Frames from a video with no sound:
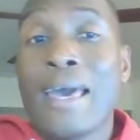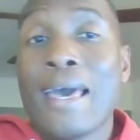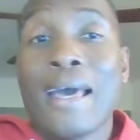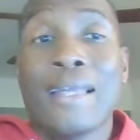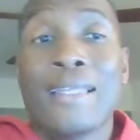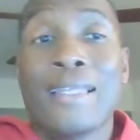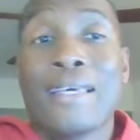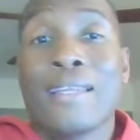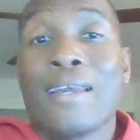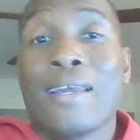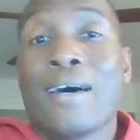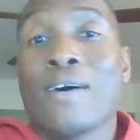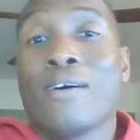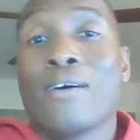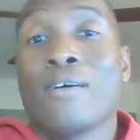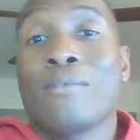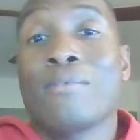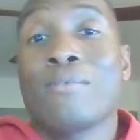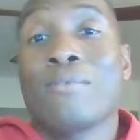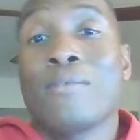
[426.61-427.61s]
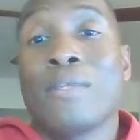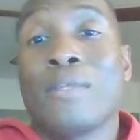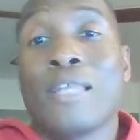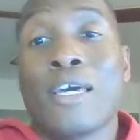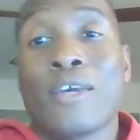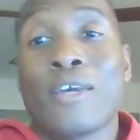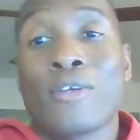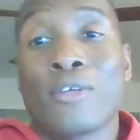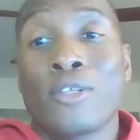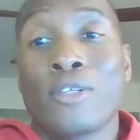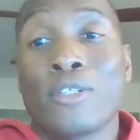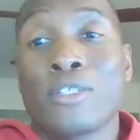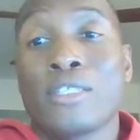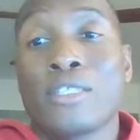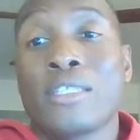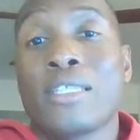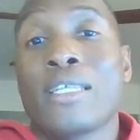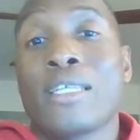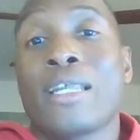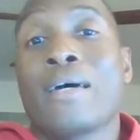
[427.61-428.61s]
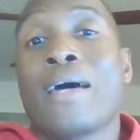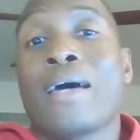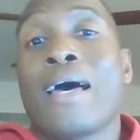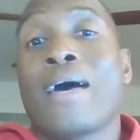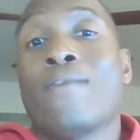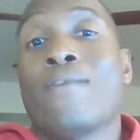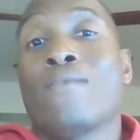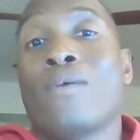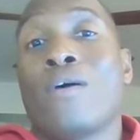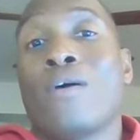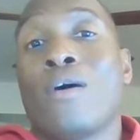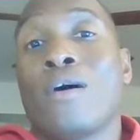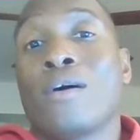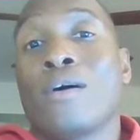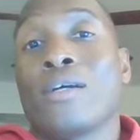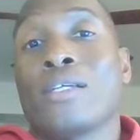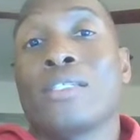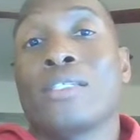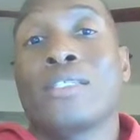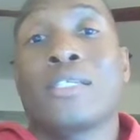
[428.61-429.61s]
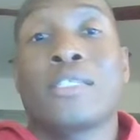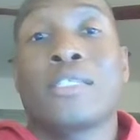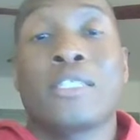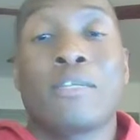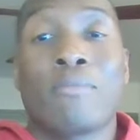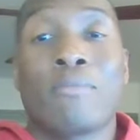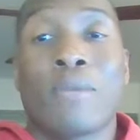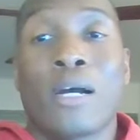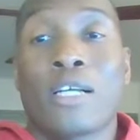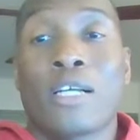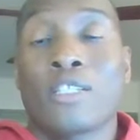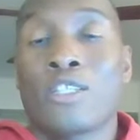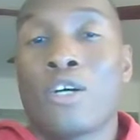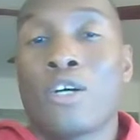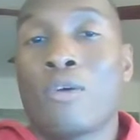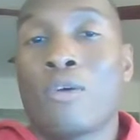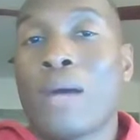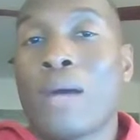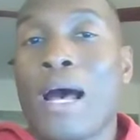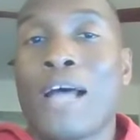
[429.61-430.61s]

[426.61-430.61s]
And then later you'll see that I have August, September, October.